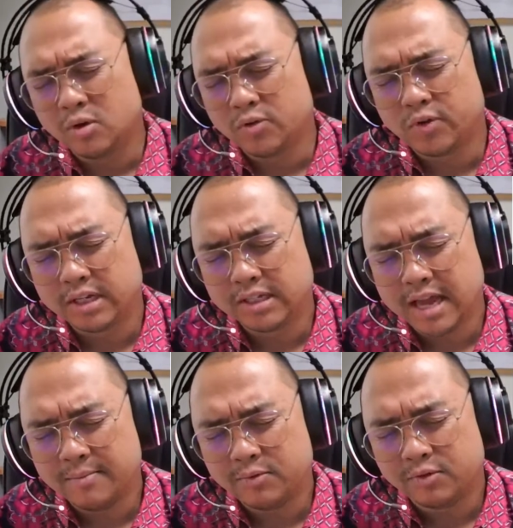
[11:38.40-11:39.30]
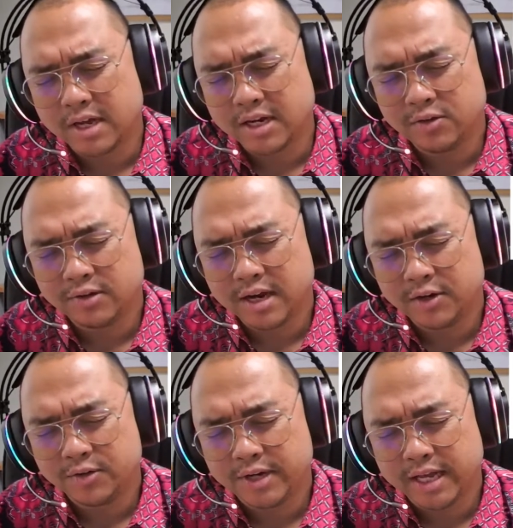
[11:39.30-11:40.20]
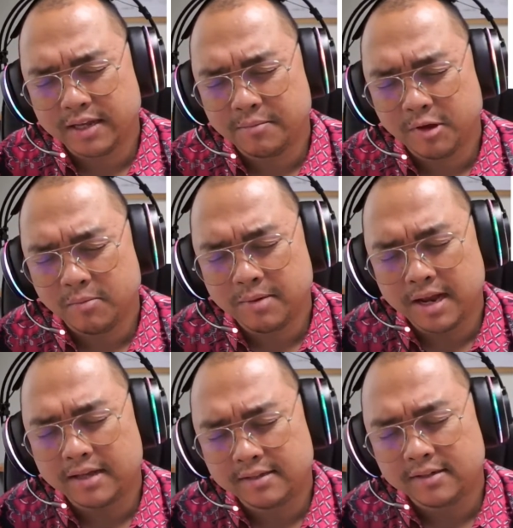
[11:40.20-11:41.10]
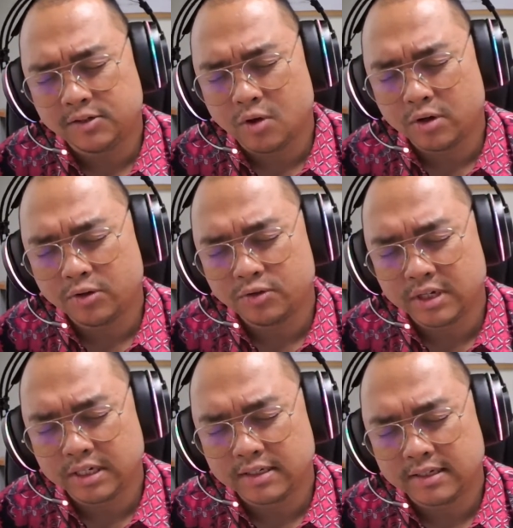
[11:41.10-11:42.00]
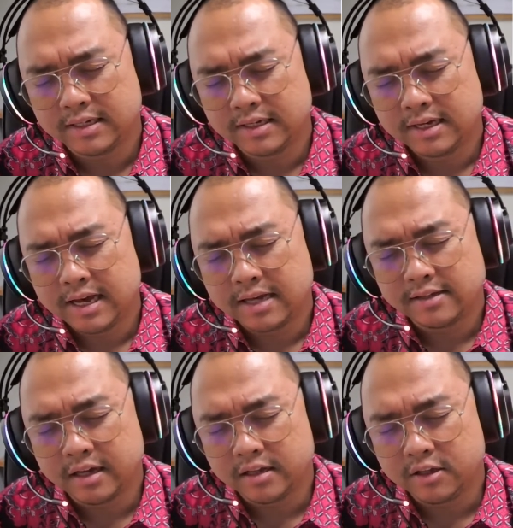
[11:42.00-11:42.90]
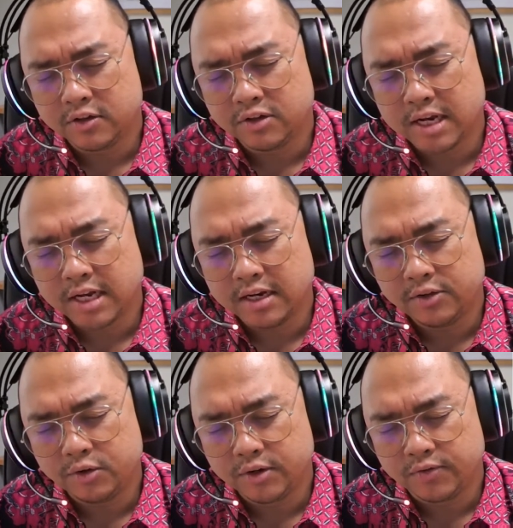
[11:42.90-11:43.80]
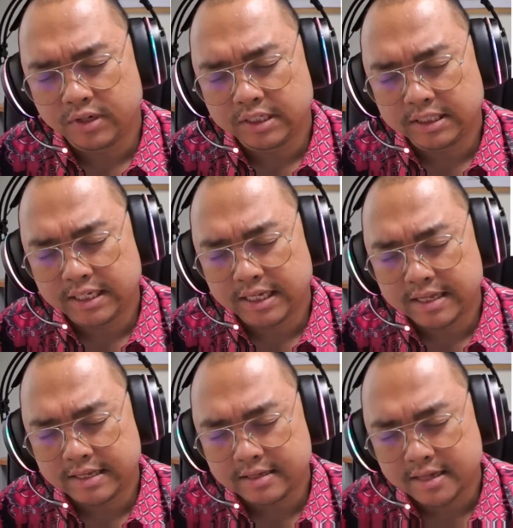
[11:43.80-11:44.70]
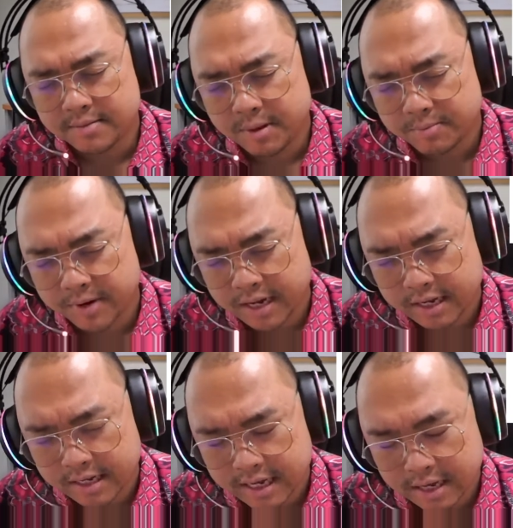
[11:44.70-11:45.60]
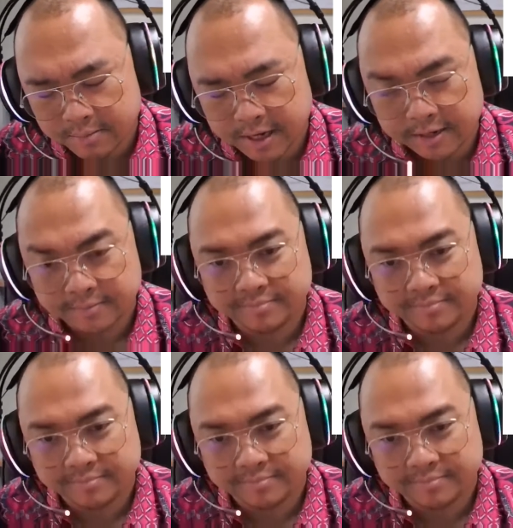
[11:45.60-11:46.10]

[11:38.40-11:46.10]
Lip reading: Thank you so much, Lord, for the time to study together today. You bless all the students as they continue studying in this university. In Jesus' name we pray.